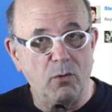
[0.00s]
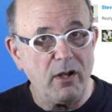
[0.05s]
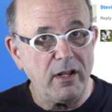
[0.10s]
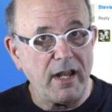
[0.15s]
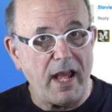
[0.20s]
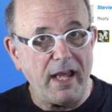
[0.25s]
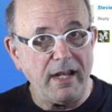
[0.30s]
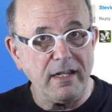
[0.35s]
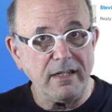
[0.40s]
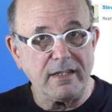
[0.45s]

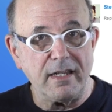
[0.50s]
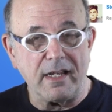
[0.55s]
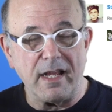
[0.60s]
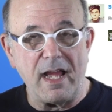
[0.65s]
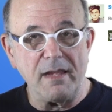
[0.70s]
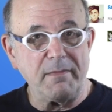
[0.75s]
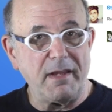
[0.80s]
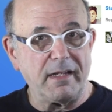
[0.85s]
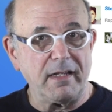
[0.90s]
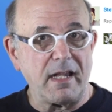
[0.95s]
One,
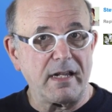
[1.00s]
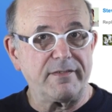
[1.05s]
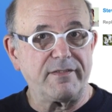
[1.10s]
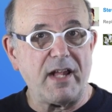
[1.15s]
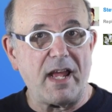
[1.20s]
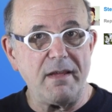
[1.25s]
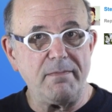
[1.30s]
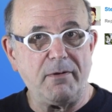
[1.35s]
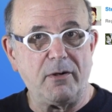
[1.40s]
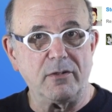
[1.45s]
editing. I make a lot of
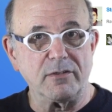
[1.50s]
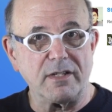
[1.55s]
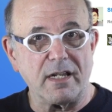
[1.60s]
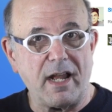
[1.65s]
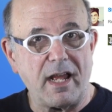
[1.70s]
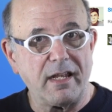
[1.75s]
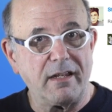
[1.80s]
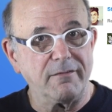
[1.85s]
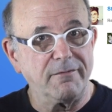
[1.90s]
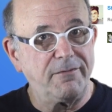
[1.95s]
typos
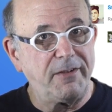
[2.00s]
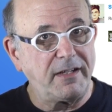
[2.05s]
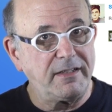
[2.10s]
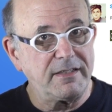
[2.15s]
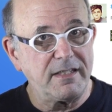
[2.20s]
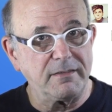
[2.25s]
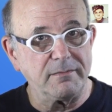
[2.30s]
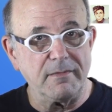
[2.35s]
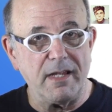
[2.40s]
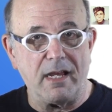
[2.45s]
and I can
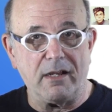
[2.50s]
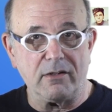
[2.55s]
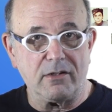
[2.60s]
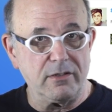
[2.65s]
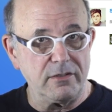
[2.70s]
fix them now.